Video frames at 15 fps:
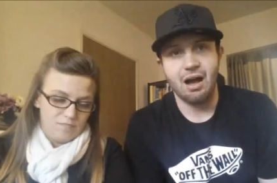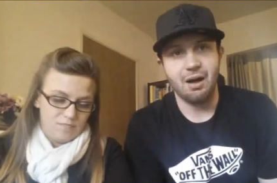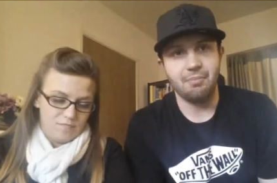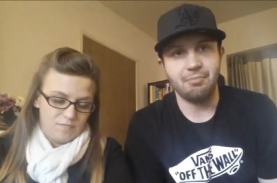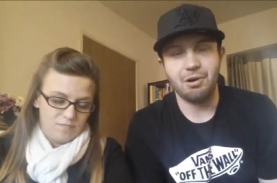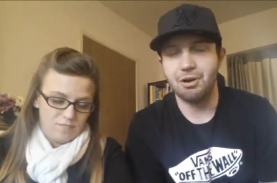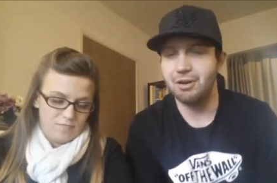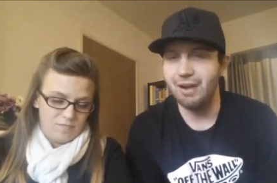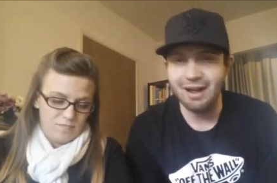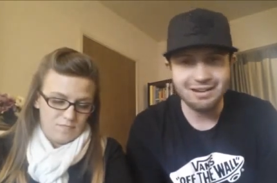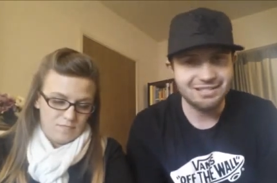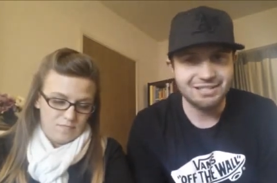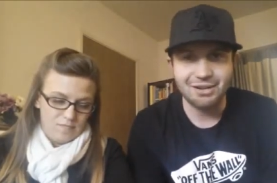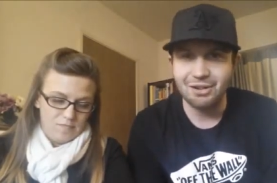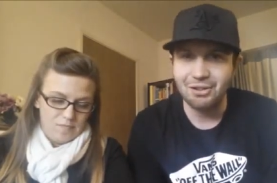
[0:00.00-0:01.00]
Speaker 1: Um, her and I are
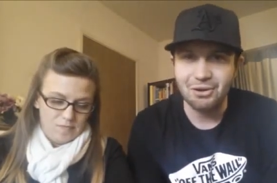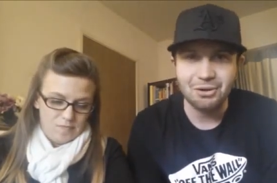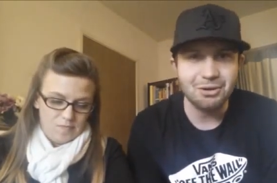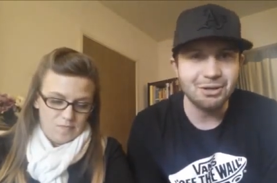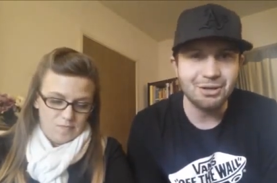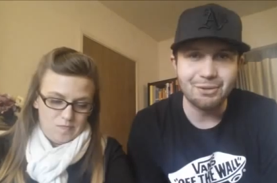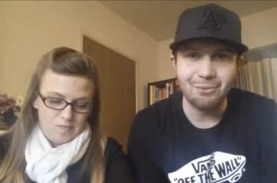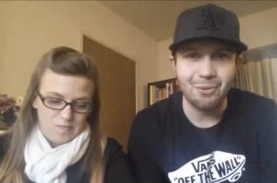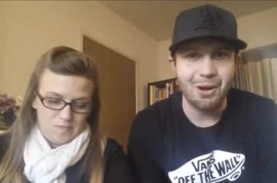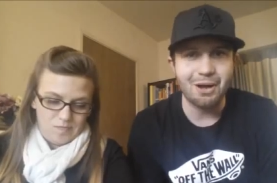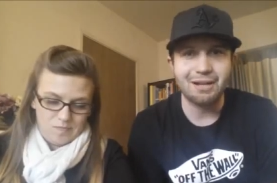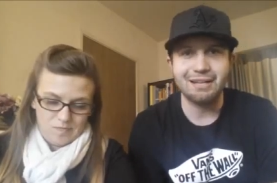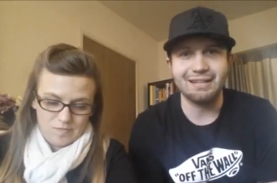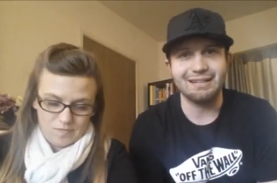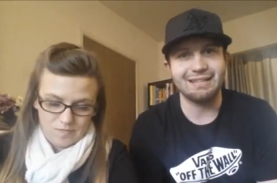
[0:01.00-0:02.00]
still learning and
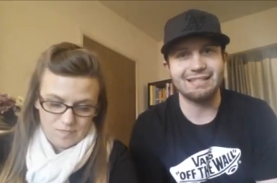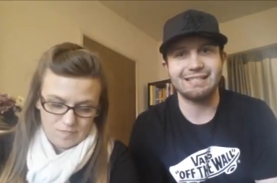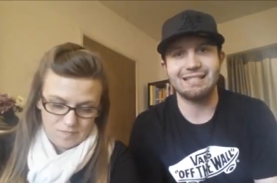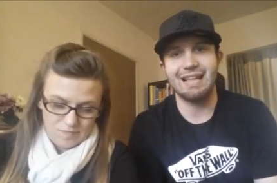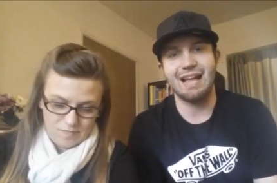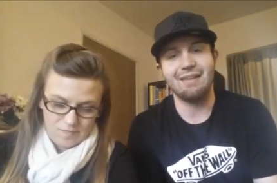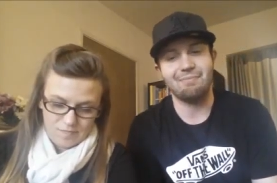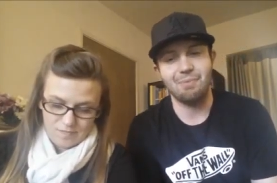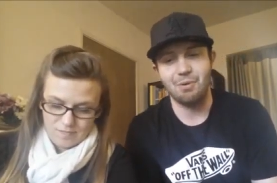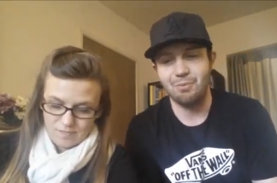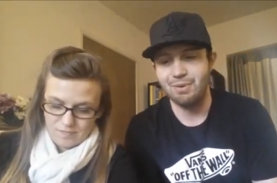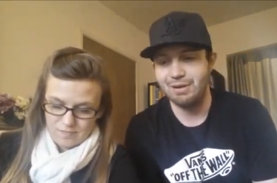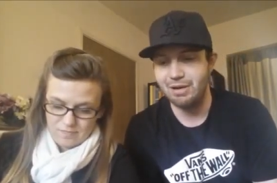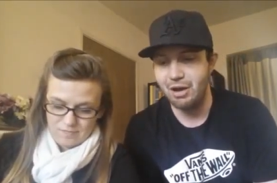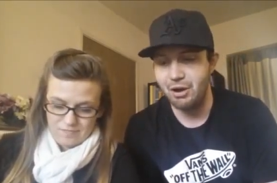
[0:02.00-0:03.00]
walking in this life, but
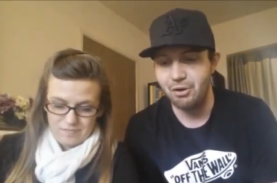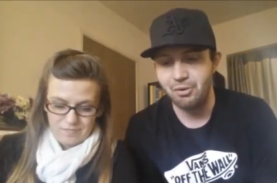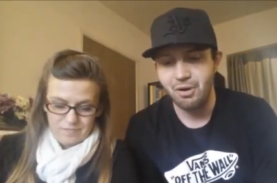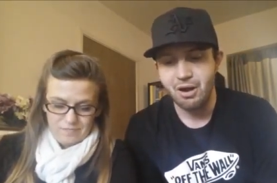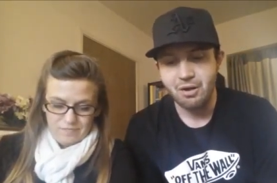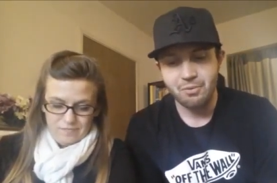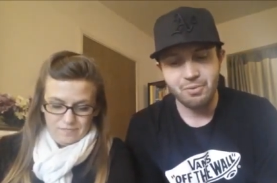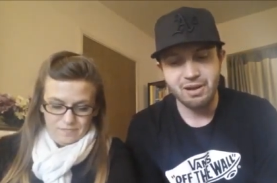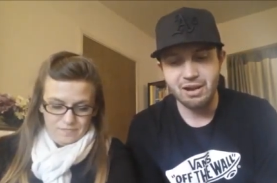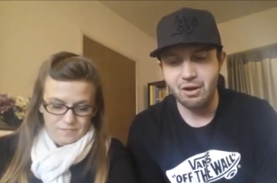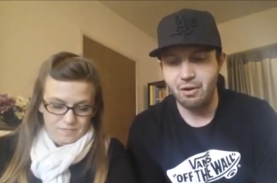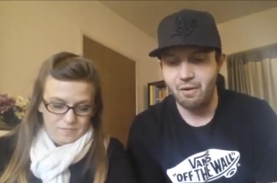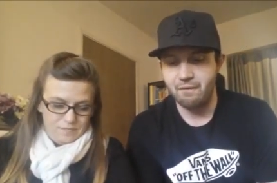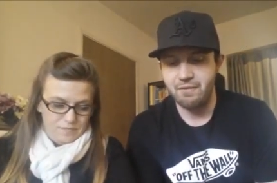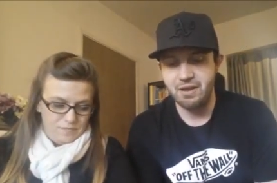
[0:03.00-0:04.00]
we know we
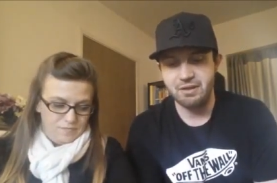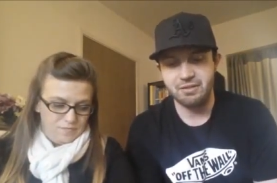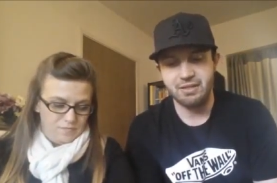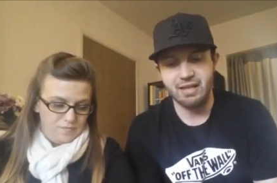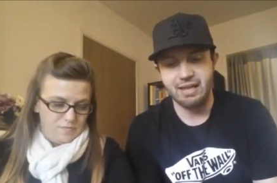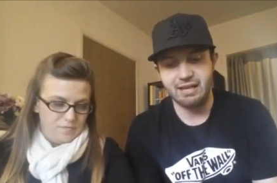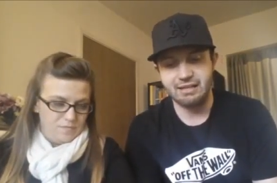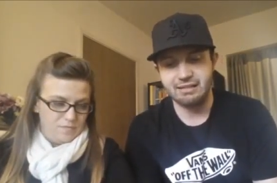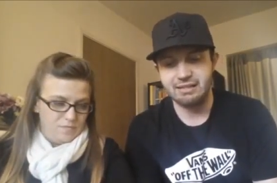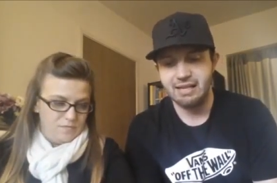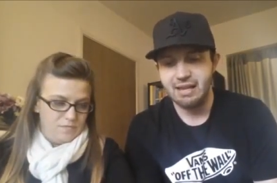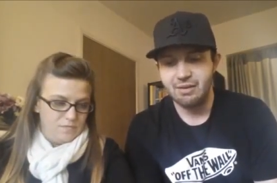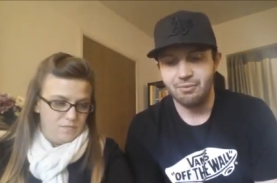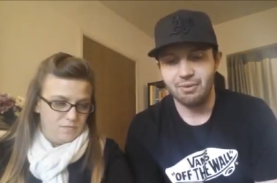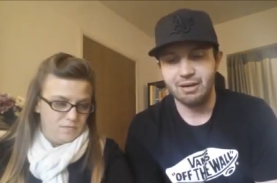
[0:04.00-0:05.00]
know a few
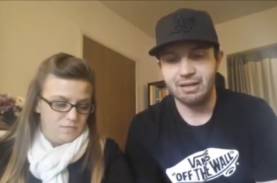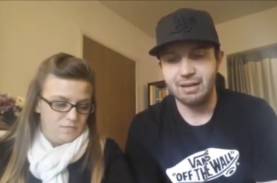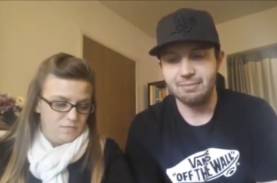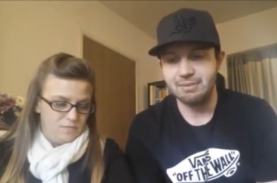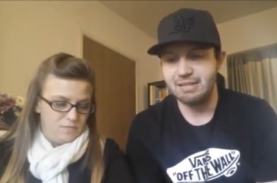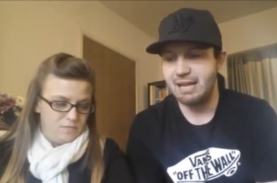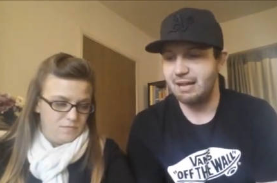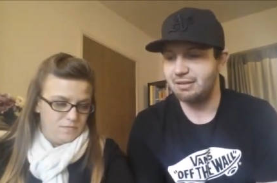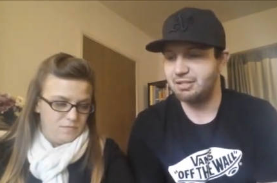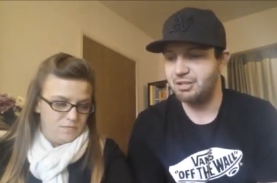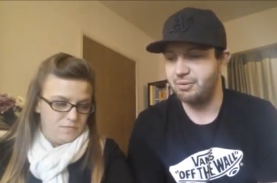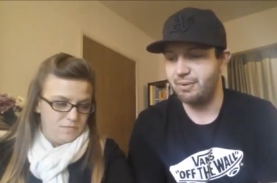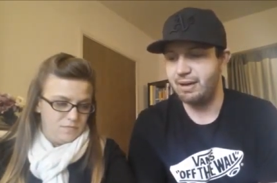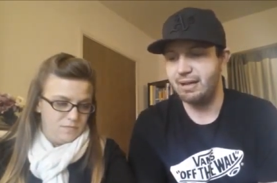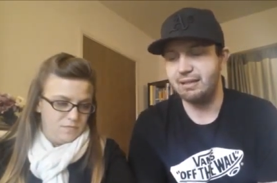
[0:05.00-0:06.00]
things when it comes down
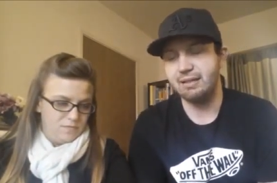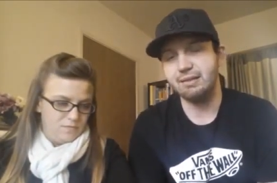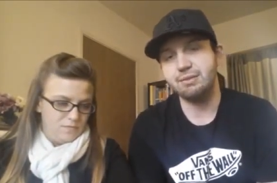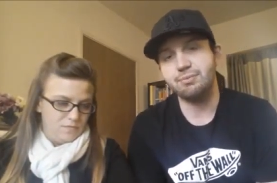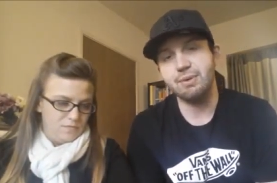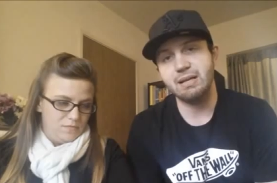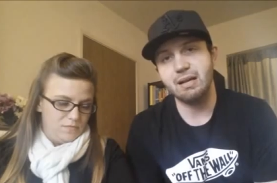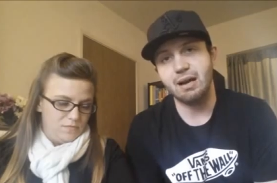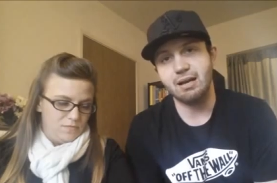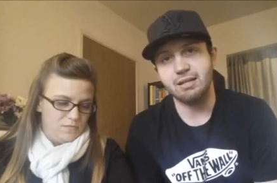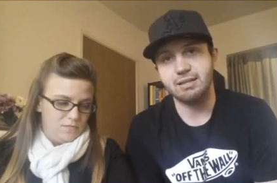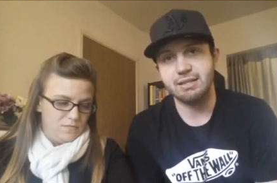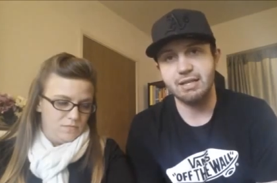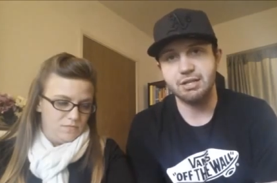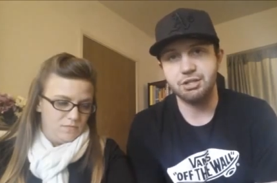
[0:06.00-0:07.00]
to it. And this week, God
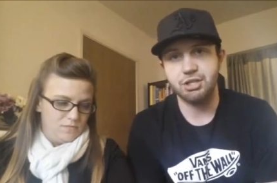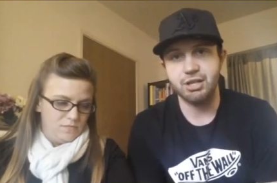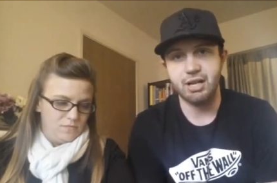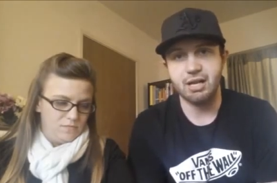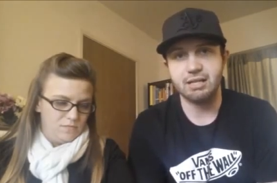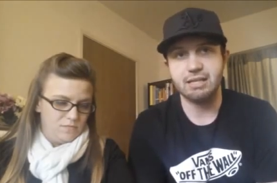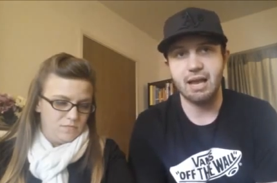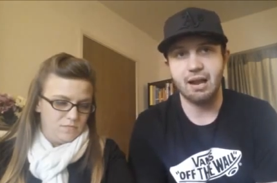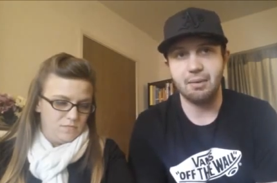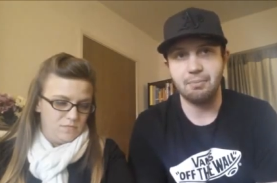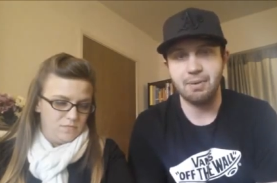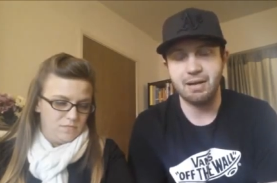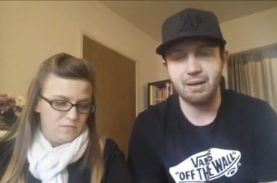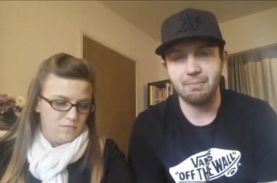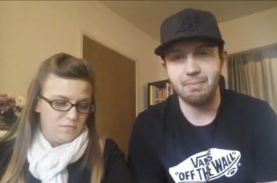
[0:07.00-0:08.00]
is teaching us how
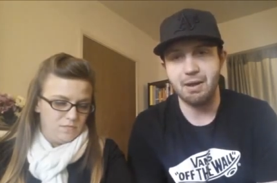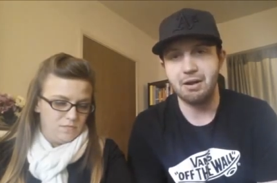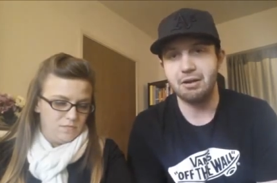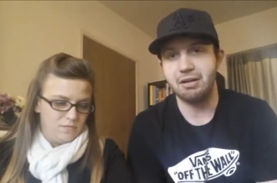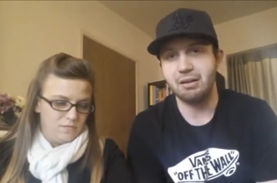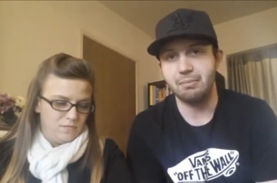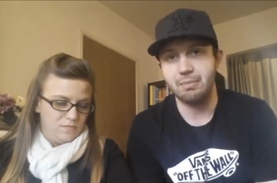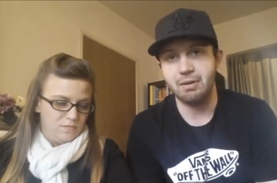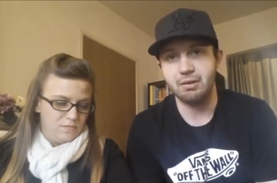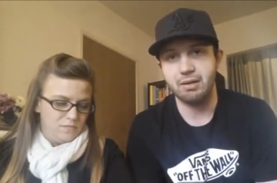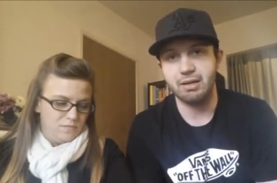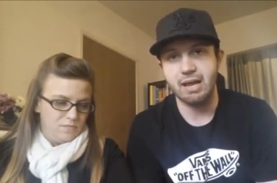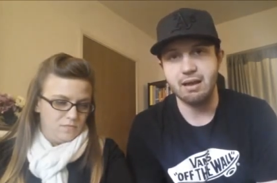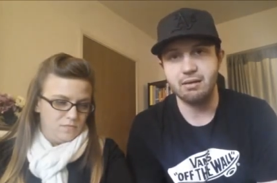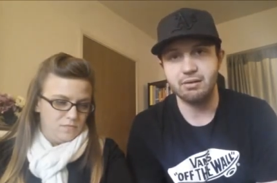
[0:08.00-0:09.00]
to become better
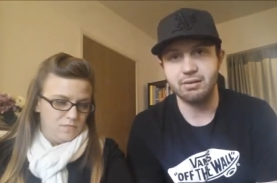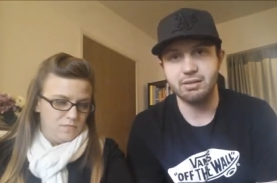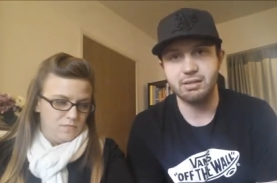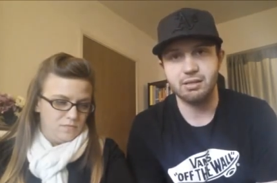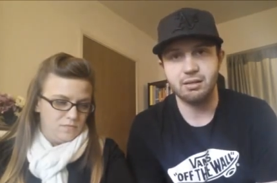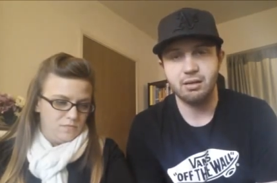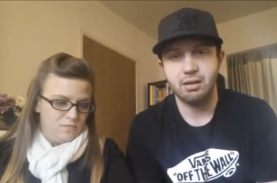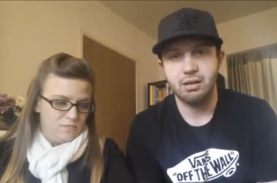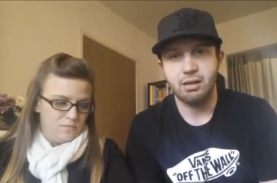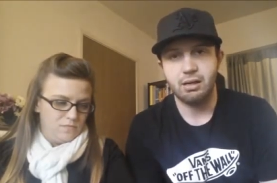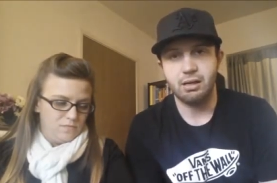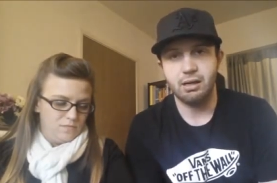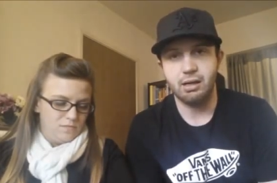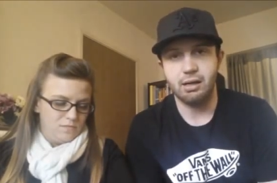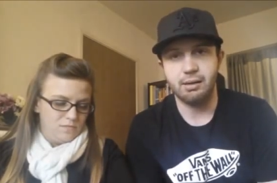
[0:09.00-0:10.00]
communicators.
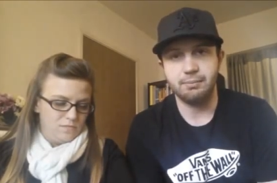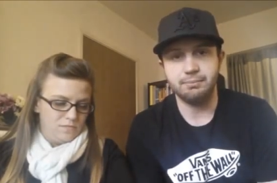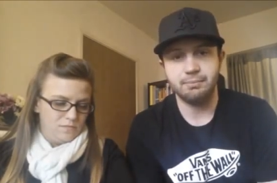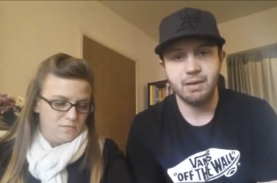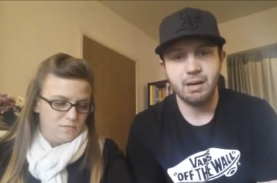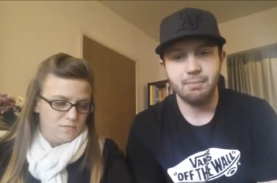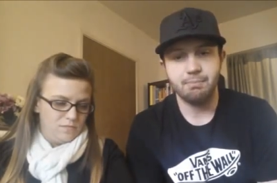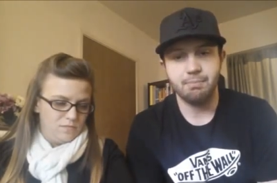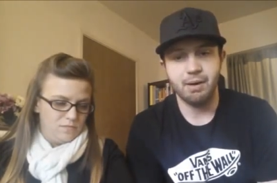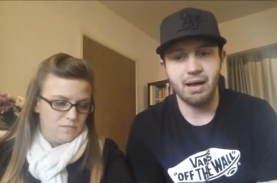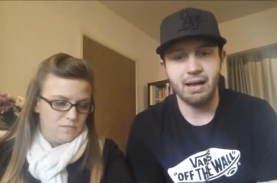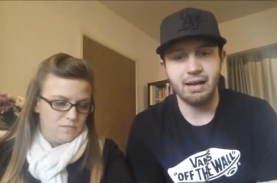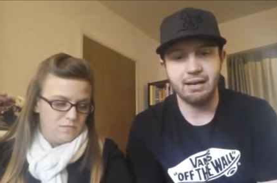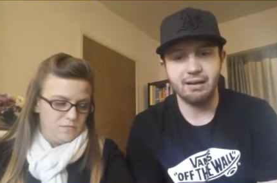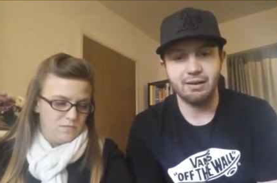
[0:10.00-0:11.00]
Um,
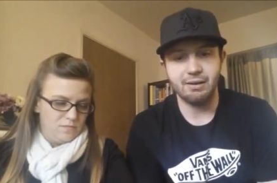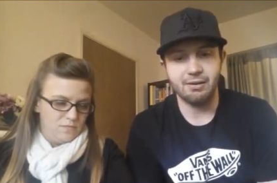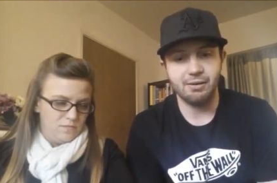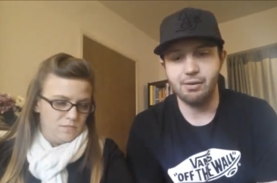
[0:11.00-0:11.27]
but